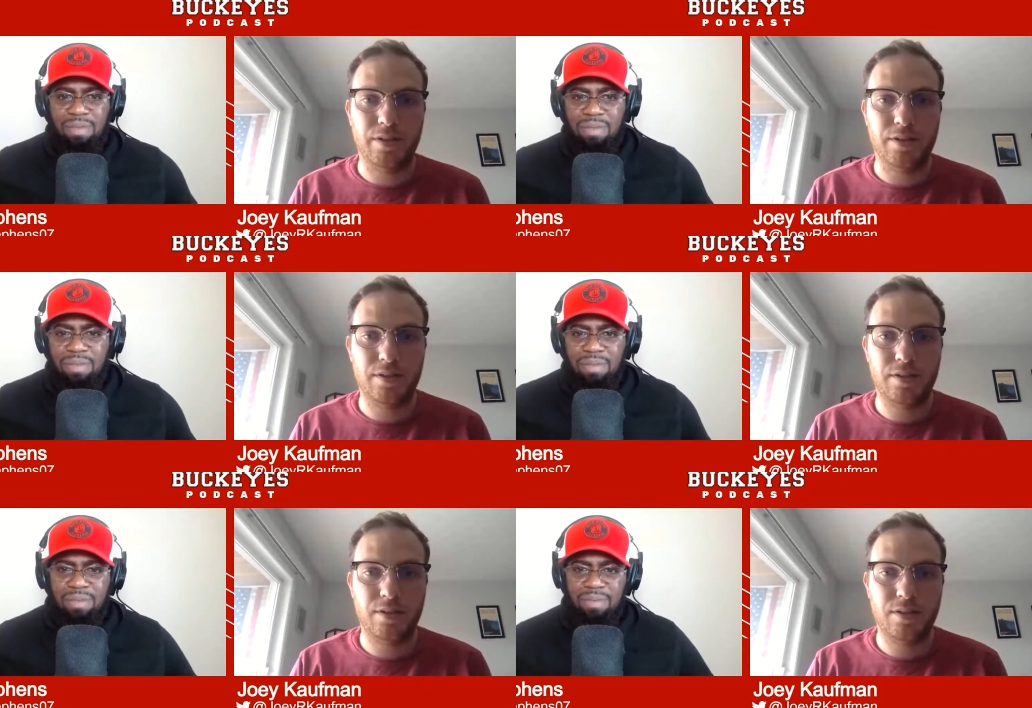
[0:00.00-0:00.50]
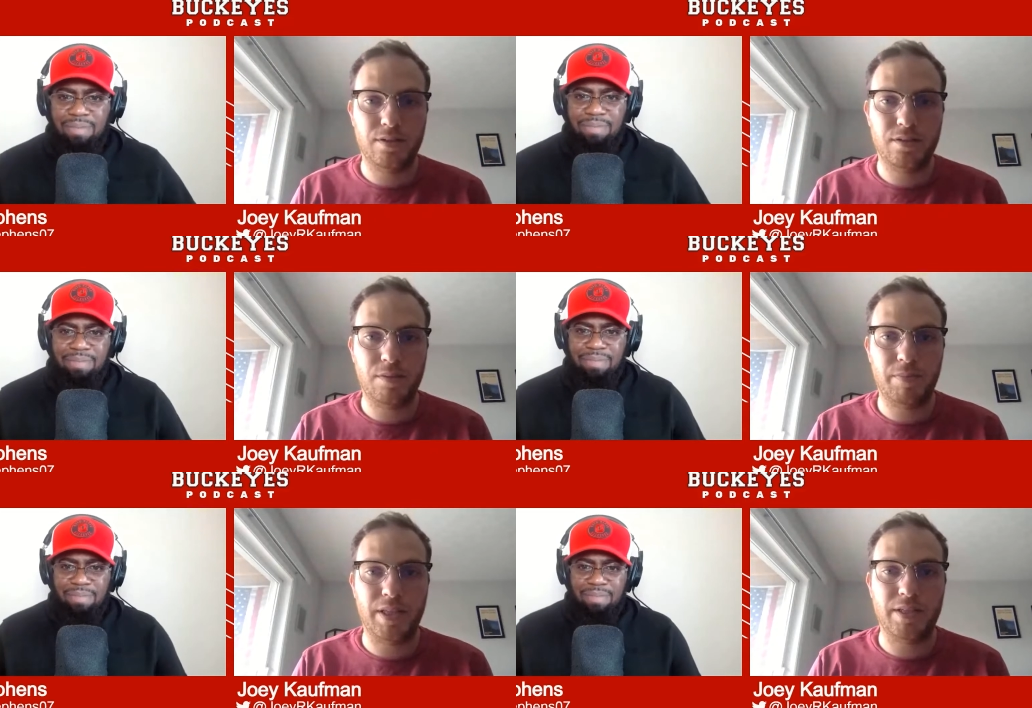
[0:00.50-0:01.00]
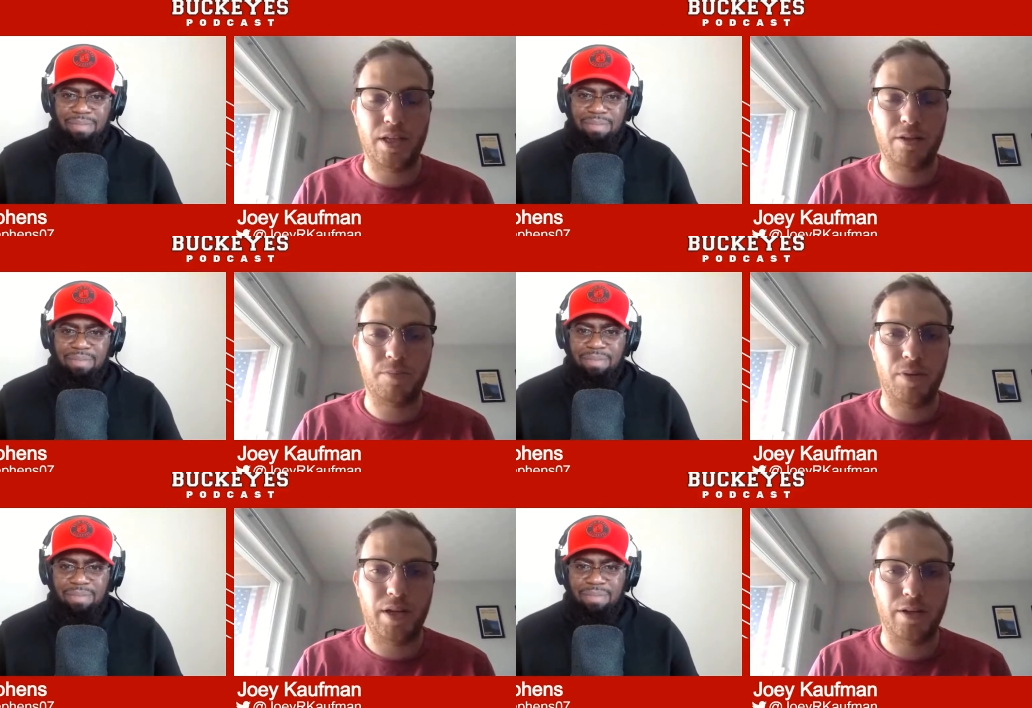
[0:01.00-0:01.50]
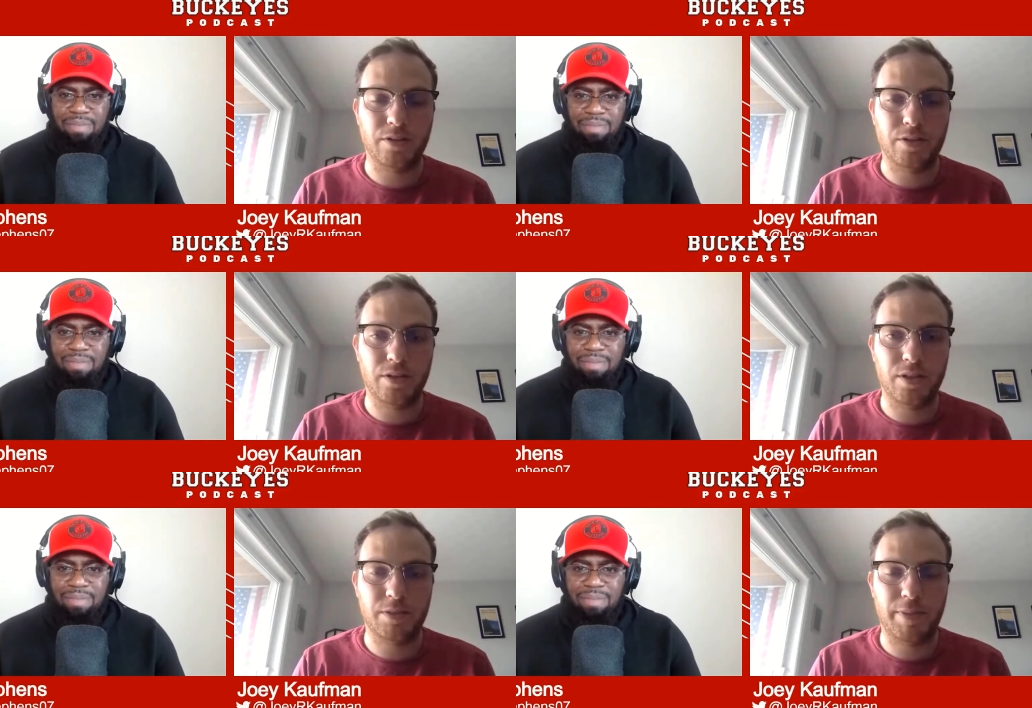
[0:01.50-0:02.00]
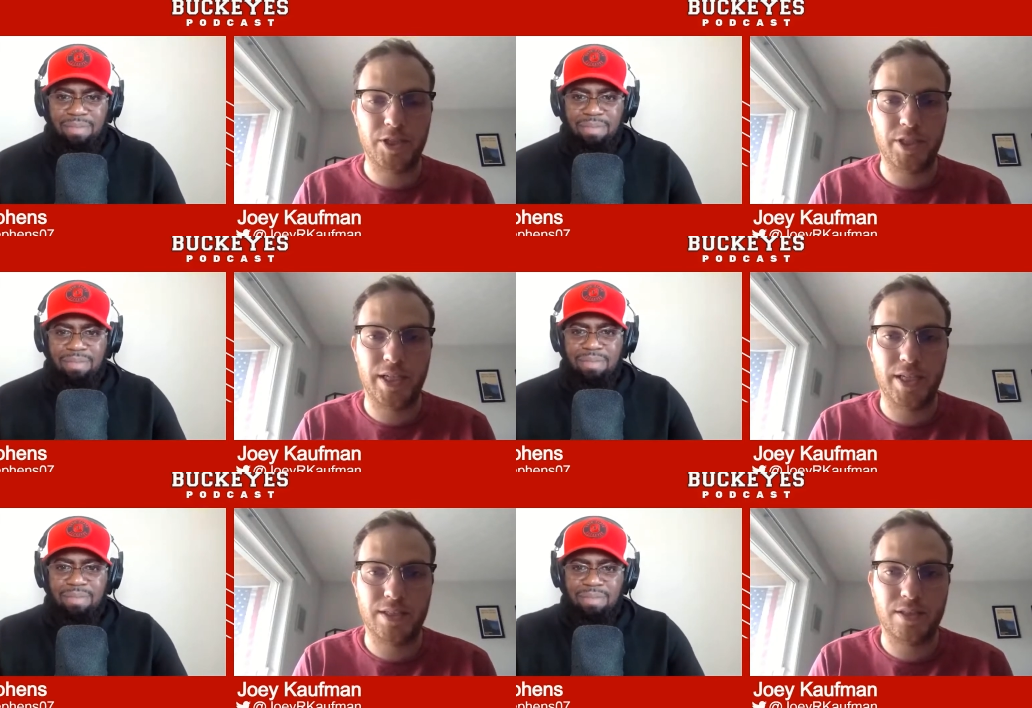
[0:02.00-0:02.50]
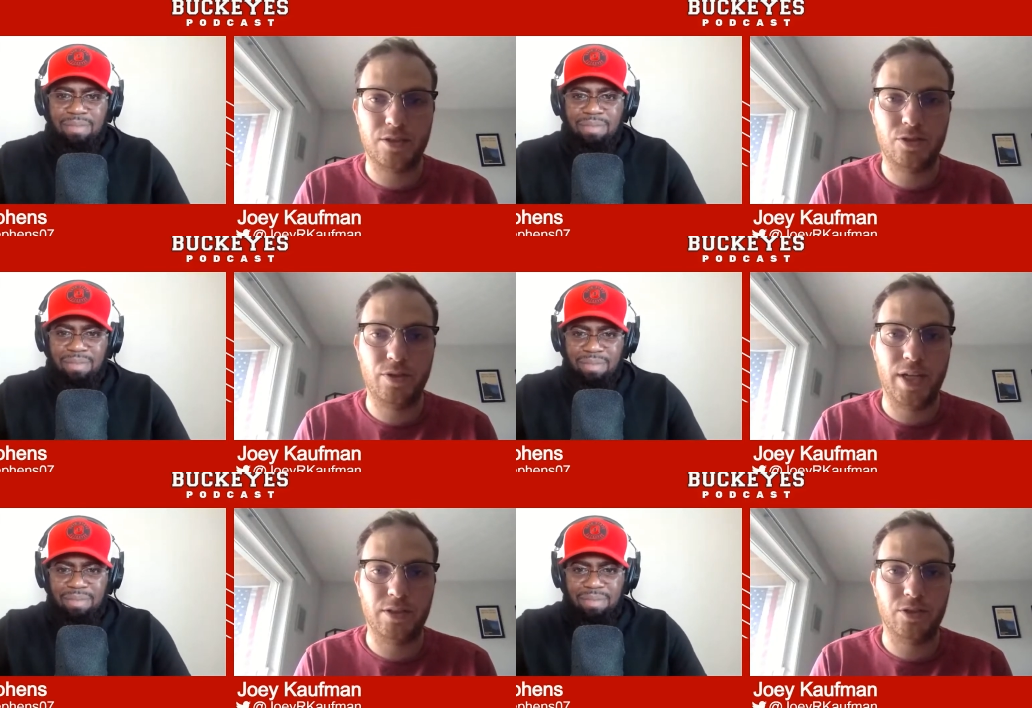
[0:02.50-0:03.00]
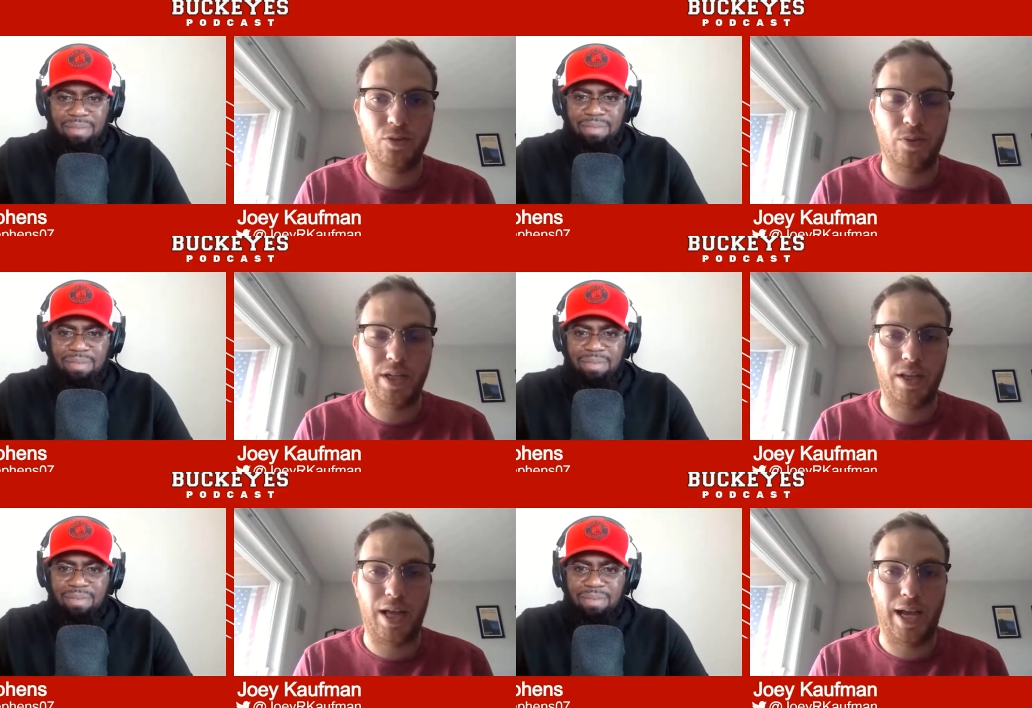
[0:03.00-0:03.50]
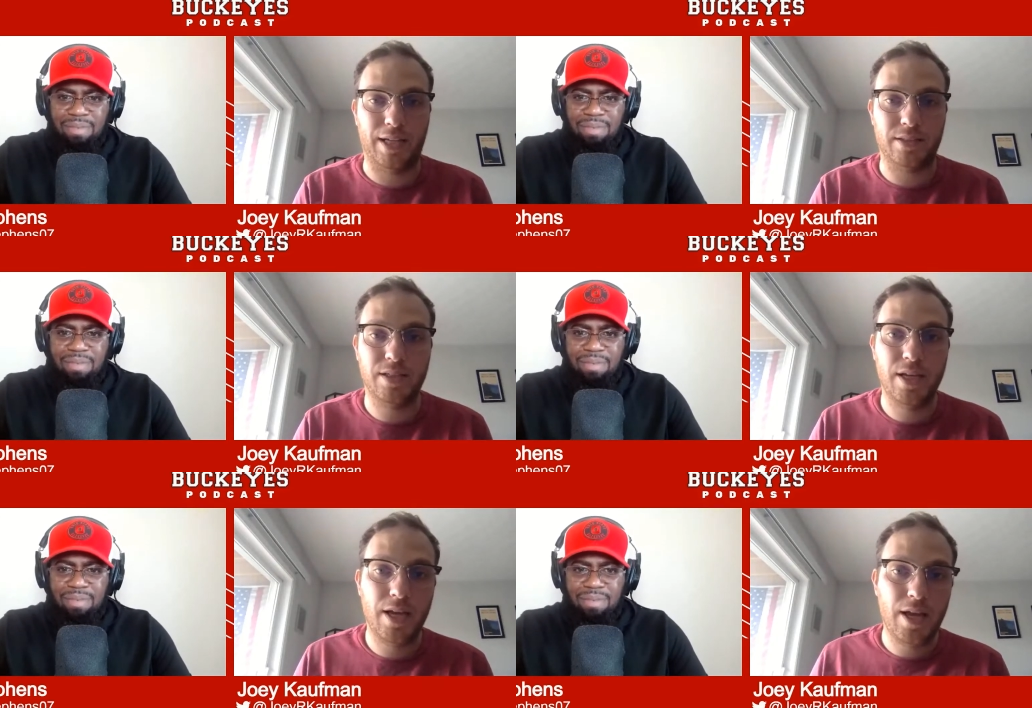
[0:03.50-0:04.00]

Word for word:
Speaker 1: and some of these other players, especially in his 2020 class,